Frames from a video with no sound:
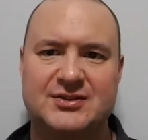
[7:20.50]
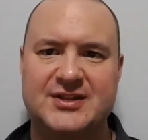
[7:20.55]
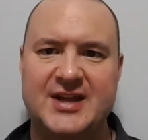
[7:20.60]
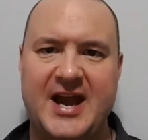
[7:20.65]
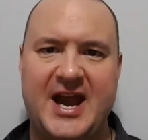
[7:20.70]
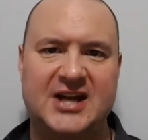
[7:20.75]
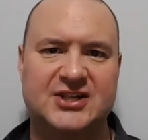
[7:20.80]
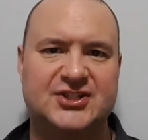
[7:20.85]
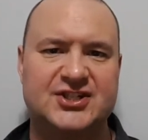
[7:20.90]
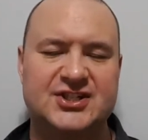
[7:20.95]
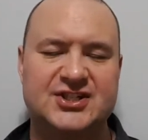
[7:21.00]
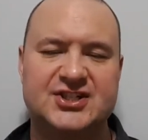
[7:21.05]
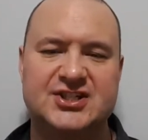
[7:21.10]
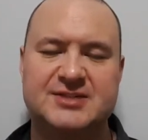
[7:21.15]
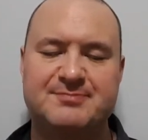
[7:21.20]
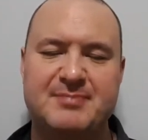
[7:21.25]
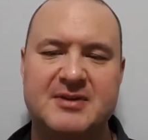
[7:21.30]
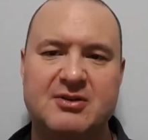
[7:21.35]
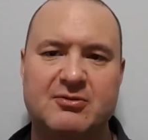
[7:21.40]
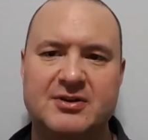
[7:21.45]
dashing
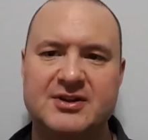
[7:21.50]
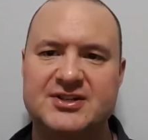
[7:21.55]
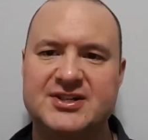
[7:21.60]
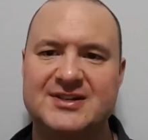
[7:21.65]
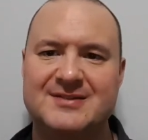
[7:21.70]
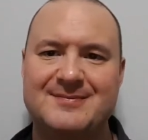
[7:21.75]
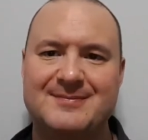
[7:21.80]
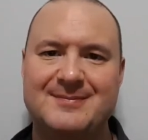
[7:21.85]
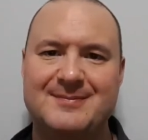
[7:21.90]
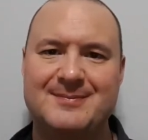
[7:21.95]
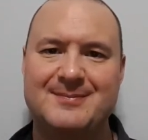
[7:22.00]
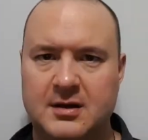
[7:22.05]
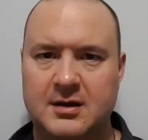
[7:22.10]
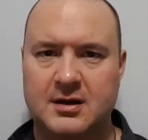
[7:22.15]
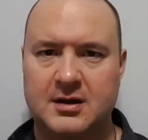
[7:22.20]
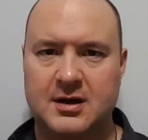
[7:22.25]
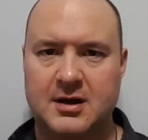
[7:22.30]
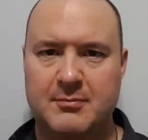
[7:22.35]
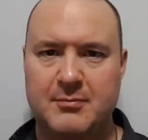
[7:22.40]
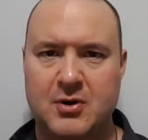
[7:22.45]
spirit.
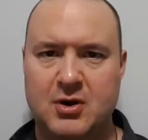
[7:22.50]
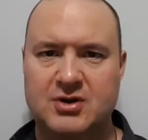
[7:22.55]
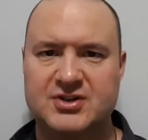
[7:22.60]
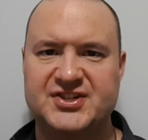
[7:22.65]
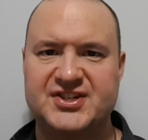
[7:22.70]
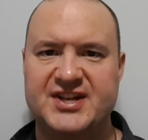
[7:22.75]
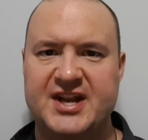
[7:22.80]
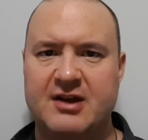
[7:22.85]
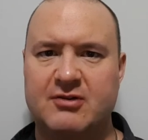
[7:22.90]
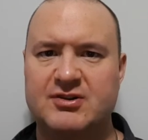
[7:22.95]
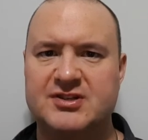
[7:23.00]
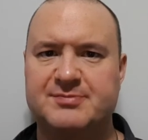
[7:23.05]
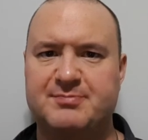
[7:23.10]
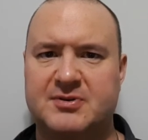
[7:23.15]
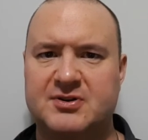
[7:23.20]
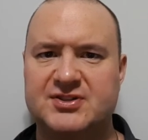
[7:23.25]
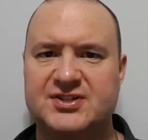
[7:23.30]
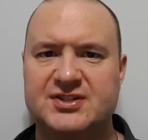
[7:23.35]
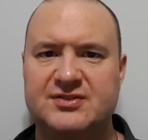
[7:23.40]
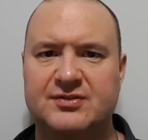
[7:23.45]
A Mars and Aries
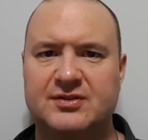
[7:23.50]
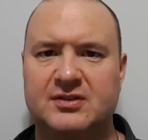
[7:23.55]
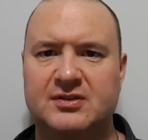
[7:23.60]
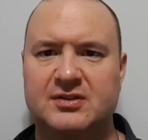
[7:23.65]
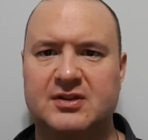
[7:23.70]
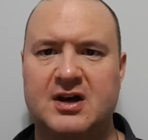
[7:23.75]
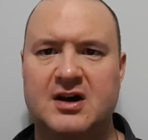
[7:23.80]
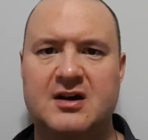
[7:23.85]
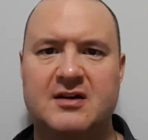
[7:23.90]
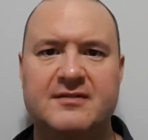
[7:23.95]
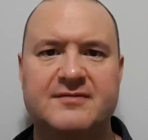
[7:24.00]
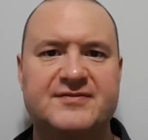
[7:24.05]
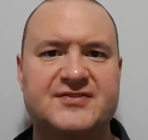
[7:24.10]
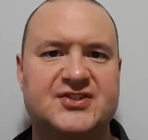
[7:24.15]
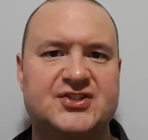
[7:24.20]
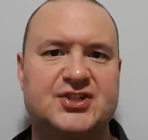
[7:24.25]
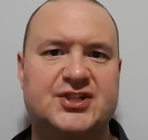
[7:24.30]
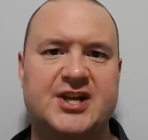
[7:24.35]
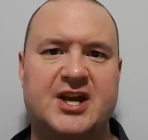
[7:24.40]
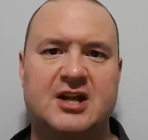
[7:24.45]
person
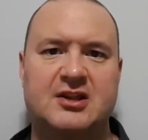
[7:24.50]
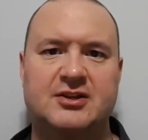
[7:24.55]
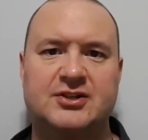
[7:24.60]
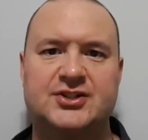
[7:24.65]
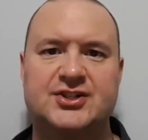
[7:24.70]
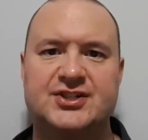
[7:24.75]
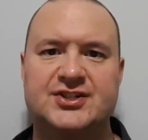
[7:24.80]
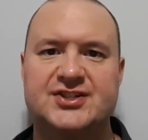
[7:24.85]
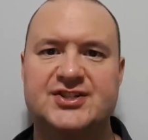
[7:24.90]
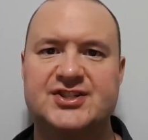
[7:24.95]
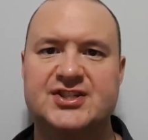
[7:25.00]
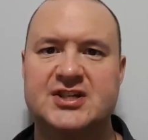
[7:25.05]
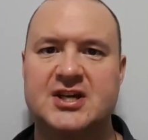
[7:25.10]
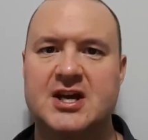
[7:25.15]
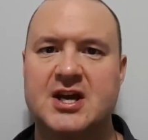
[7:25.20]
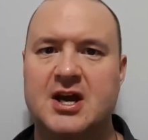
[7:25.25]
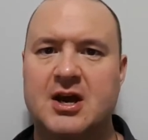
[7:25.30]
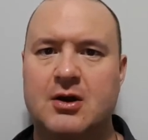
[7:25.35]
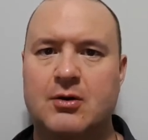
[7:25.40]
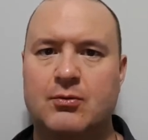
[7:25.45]
loves challenges,
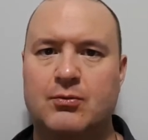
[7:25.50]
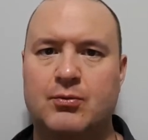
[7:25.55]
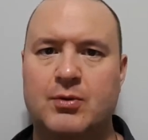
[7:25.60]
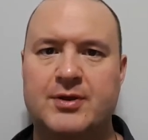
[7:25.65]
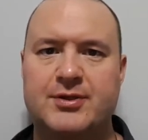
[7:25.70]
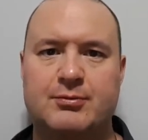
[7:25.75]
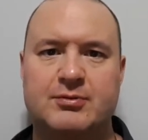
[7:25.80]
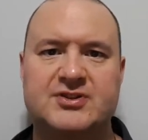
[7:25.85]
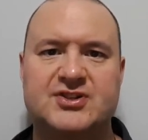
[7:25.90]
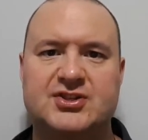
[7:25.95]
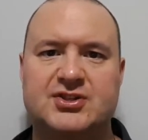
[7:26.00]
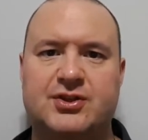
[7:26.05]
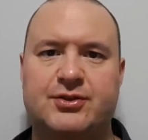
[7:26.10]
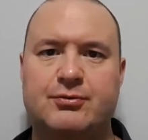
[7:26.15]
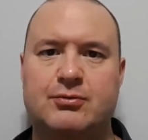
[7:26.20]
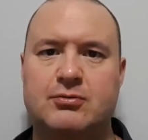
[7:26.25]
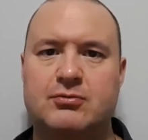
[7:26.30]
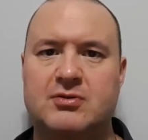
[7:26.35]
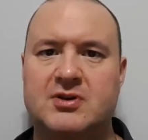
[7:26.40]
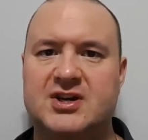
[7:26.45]
whether it's
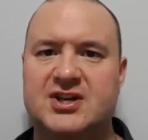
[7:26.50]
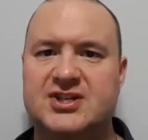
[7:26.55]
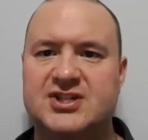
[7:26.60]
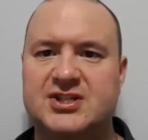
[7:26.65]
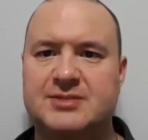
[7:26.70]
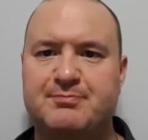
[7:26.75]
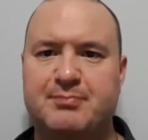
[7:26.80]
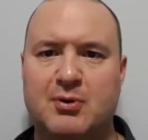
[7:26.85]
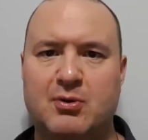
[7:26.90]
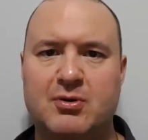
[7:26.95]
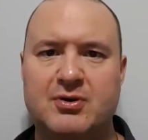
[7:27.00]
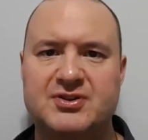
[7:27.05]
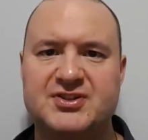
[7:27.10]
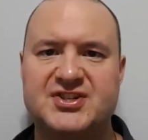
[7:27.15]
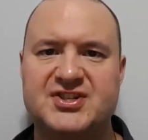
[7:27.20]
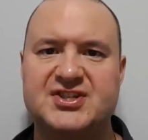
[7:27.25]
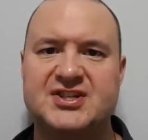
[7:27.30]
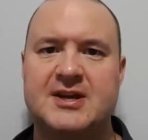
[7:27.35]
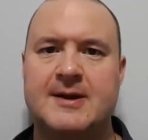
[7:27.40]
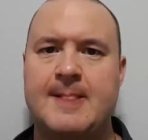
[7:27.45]
through uh,
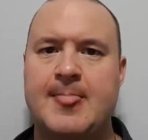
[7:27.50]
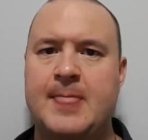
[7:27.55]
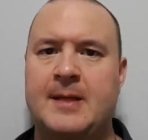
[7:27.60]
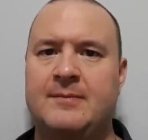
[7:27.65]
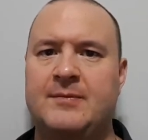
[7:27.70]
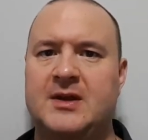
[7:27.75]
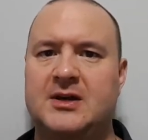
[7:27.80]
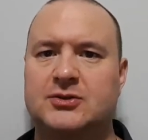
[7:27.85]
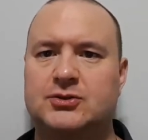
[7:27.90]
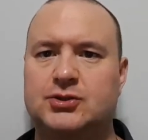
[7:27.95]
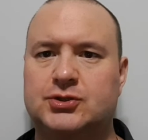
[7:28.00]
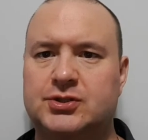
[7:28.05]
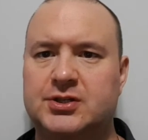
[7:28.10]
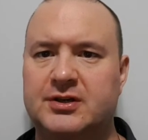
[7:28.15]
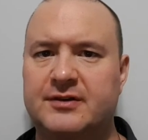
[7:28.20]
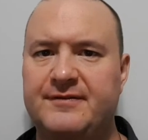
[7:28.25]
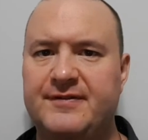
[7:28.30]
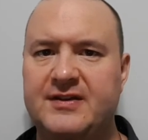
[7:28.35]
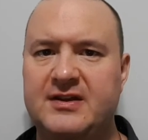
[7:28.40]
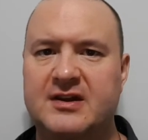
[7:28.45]
sports,
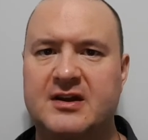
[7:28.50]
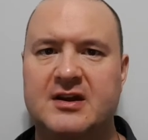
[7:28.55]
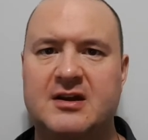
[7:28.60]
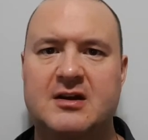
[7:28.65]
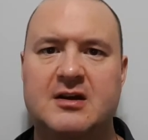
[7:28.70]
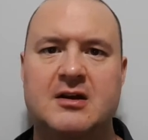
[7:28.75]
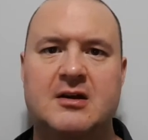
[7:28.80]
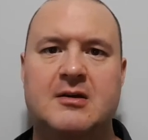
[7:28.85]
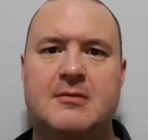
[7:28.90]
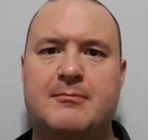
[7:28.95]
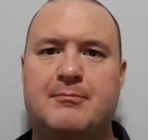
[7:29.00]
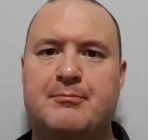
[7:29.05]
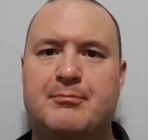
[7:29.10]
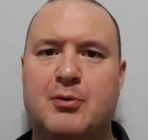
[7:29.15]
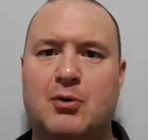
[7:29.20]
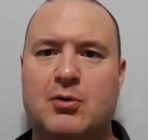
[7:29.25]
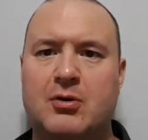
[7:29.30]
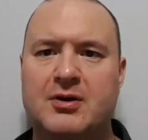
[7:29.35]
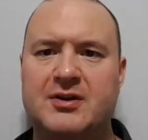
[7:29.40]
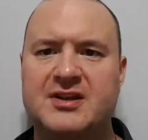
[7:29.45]
trivia,
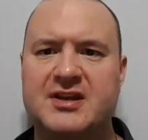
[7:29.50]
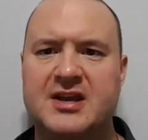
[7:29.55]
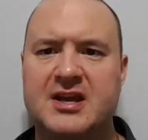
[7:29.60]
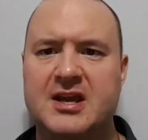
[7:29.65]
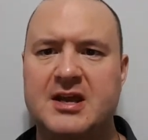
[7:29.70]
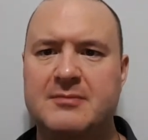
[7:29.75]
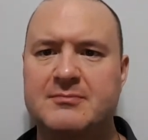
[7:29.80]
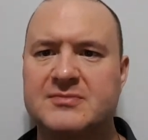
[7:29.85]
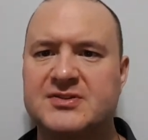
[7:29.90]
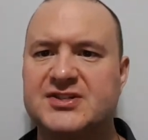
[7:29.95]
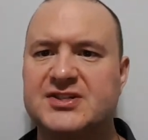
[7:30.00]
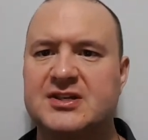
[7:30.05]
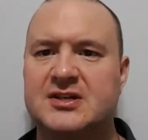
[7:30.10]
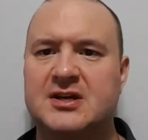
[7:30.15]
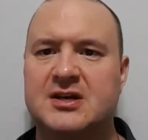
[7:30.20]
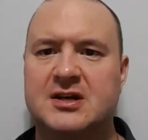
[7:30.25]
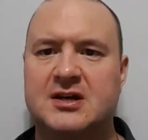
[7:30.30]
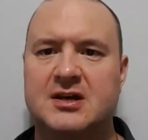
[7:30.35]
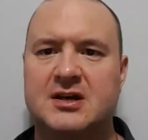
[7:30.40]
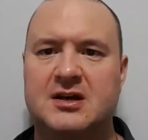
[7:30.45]
board games,
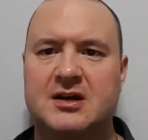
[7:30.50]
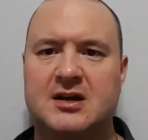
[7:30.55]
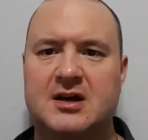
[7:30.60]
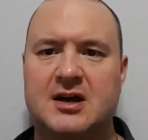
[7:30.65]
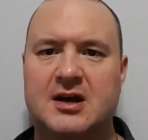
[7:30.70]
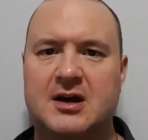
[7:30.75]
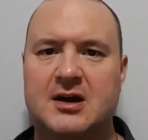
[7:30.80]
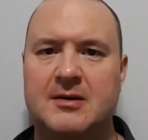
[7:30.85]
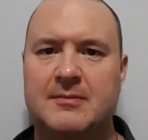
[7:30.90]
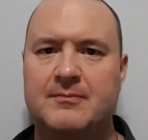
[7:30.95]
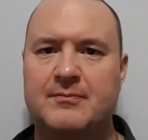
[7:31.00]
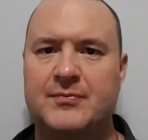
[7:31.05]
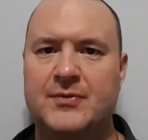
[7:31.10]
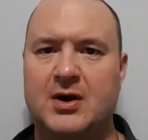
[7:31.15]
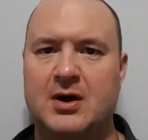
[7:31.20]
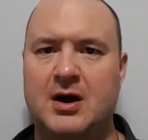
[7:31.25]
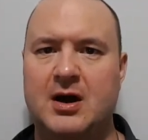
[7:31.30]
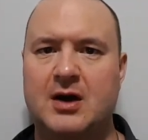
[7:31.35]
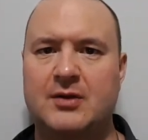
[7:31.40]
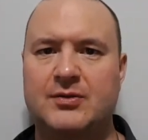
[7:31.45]
um,
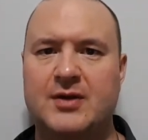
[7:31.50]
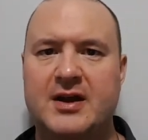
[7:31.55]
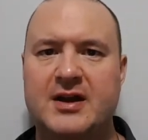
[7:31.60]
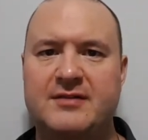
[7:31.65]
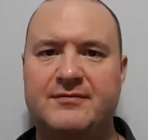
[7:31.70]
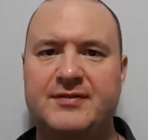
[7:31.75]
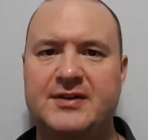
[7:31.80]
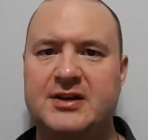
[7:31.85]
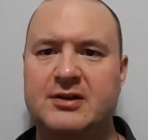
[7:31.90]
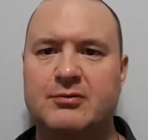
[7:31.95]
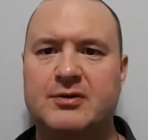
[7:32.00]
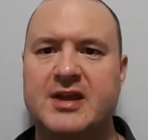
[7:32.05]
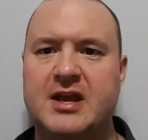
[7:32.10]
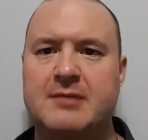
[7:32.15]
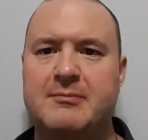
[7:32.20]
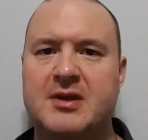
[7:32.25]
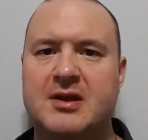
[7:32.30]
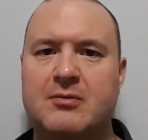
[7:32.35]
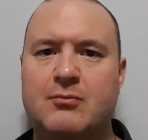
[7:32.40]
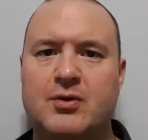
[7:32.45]
online video
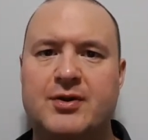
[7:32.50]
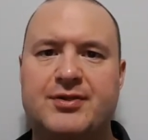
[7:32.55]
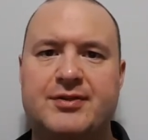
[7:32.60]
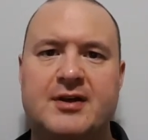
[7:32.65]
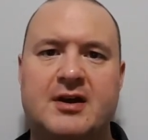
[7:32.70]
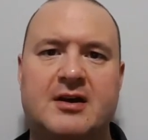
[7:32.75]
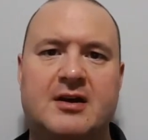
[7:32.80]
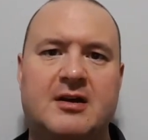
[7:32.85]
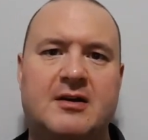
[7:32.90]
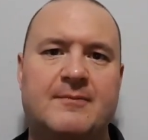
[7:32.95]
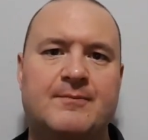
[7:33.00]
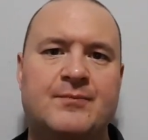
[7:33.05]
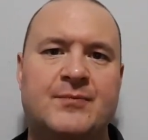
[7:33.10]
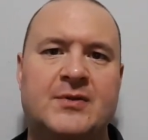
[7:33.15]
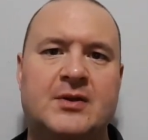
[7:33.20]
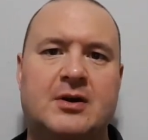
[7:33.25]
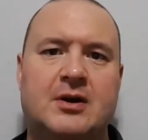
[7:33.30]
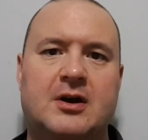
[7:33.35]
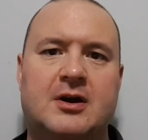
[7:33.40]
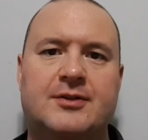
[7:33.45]
gaming with uh,
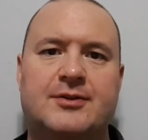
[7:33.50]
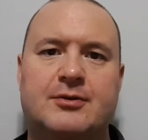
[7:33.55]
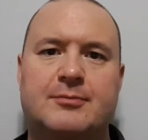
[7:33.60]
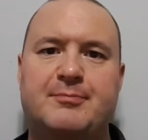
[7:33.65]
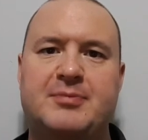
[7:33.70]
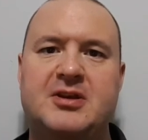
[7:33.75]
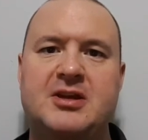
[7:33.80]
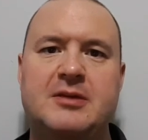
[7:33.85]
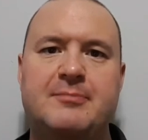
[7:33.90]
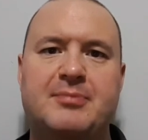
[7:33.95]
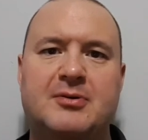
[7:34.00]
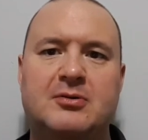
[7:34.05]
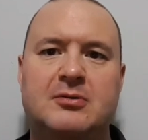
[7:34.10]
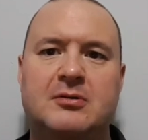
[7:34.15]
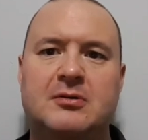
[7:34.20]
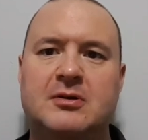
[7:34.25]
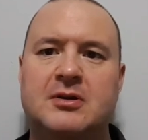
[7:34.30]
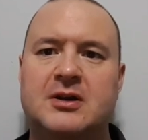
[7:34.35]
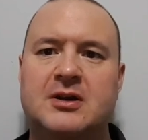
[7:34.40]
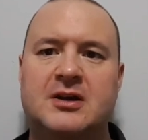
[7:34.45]
other
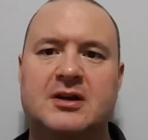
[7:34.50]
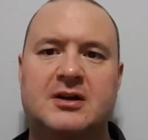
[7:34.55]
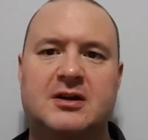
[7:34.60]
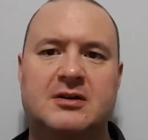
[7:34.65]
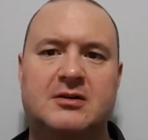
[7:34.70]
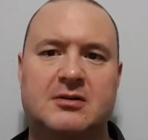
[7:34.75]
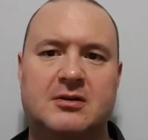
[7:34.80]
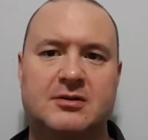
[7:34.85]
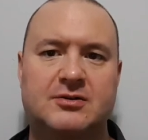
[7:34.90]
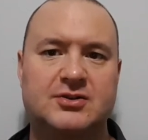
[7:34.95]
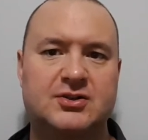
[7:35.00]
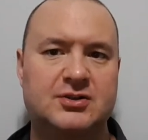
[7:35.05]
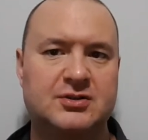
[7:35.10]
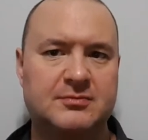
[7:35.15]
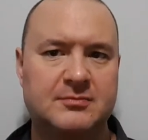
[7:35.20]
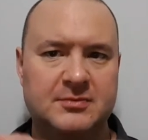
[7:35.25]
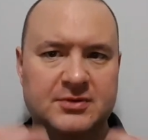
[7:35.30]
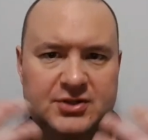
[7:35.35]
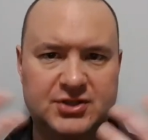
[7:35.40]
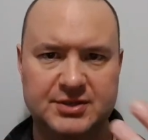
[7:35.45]
people, or
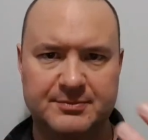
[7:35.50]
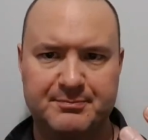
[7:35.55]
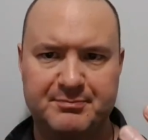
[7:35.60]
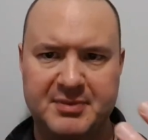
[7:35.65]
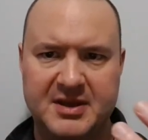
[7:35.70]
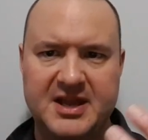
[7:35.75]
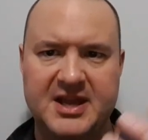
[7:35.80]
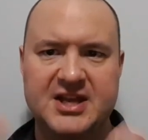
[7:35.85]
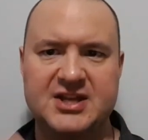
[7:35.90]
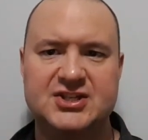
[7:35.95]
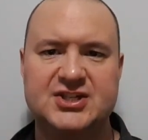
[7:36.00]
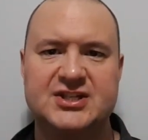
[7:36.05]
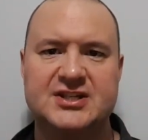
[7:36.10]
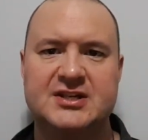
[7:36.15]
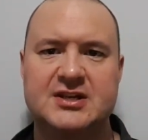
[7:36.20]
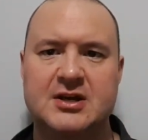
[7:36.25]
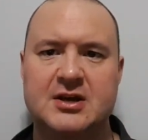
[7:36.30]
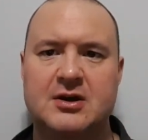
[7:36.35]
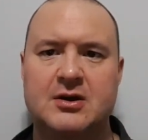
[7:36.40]
debate,